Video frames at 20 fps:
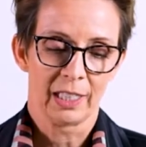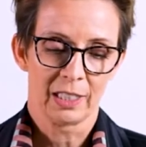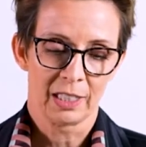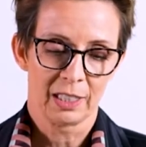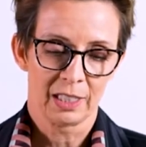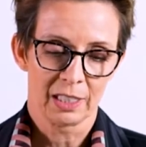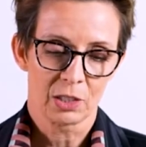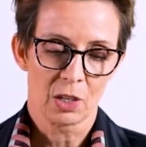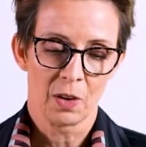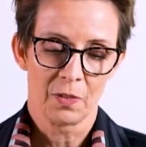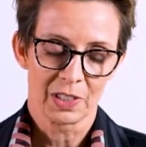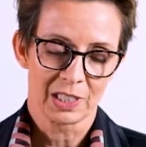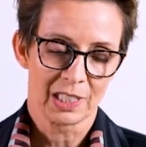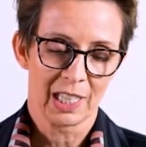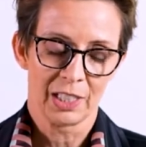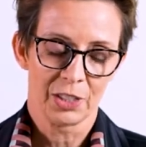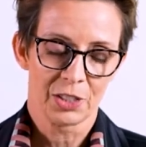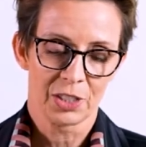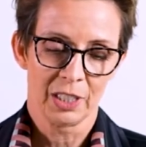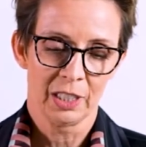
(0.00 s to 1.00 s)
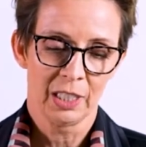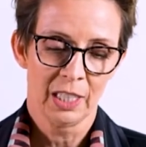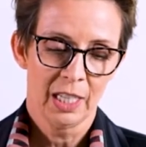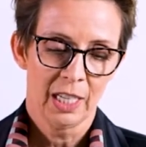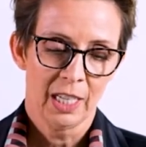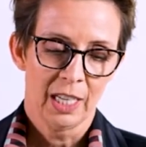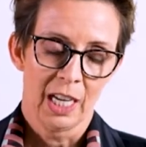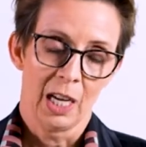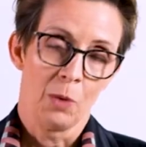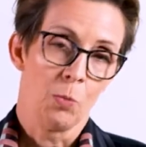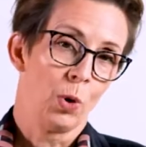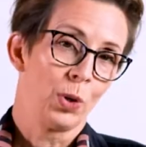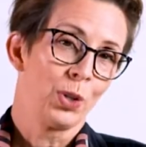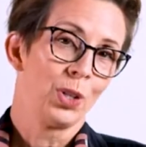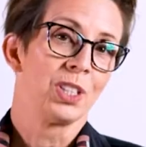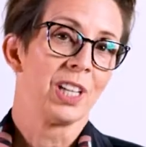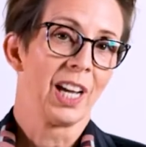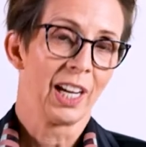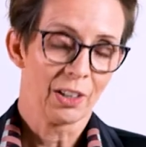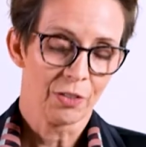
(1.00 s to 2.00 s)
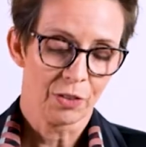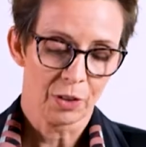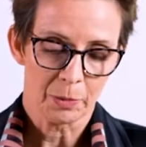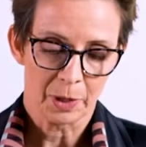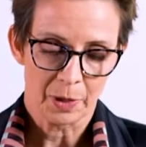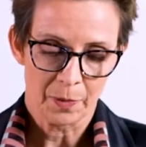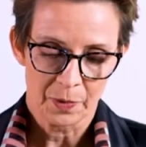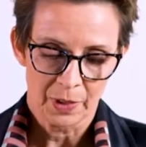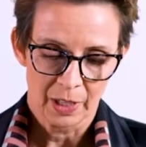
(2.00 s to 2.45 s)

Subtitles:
to this conversation and what you take from it.